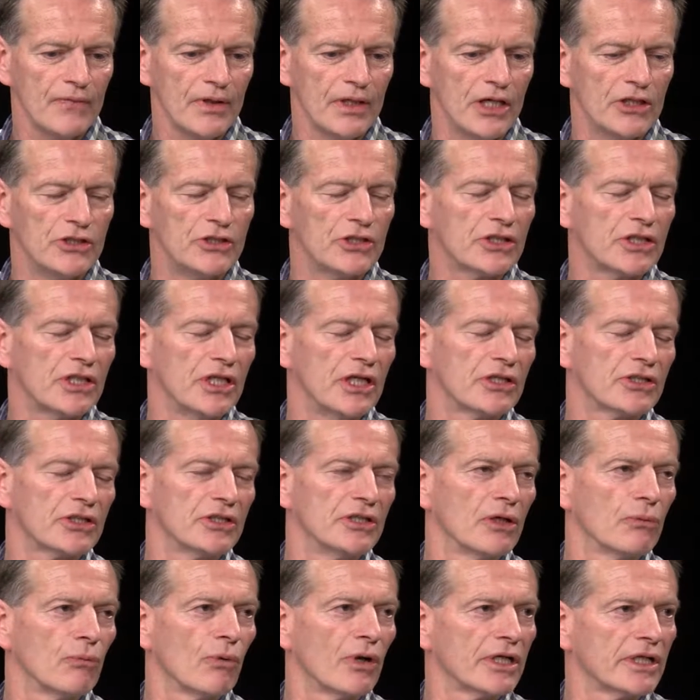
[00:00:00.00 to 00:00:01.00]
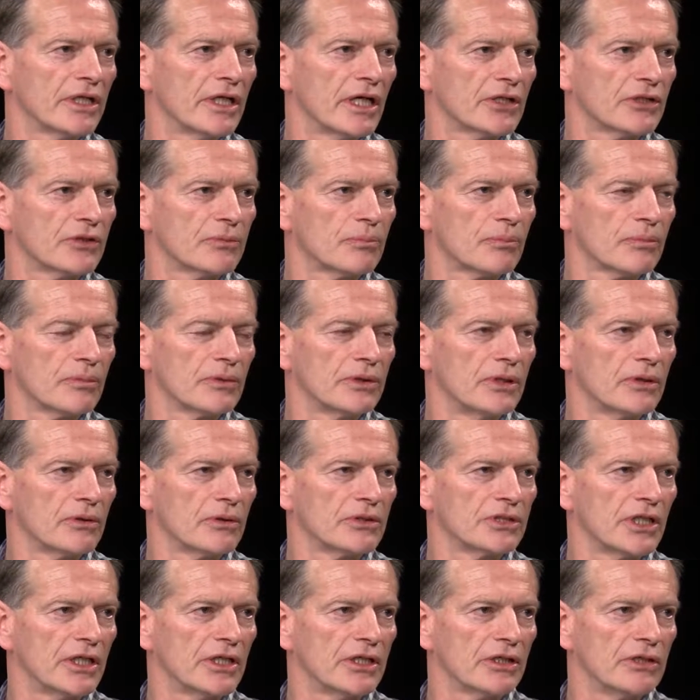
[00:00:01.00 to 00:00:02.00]
education that one gets,
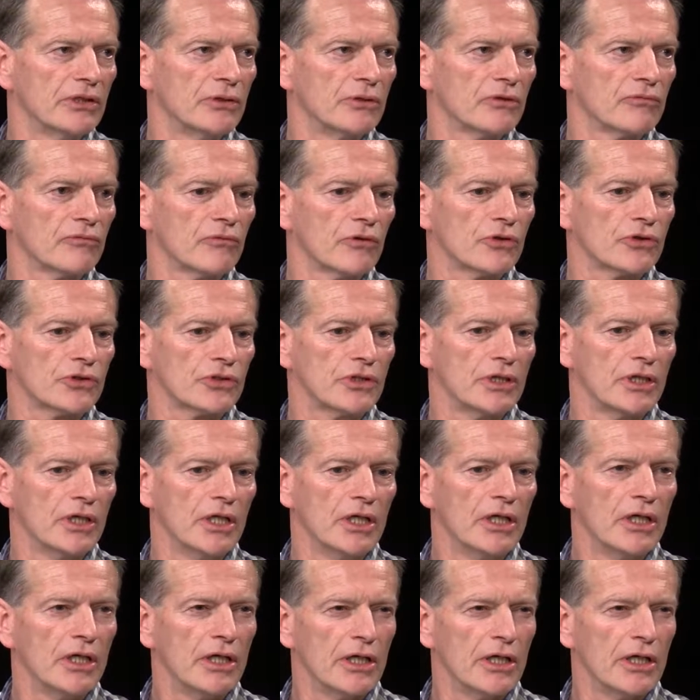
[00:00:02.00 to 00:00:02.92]
attending a university,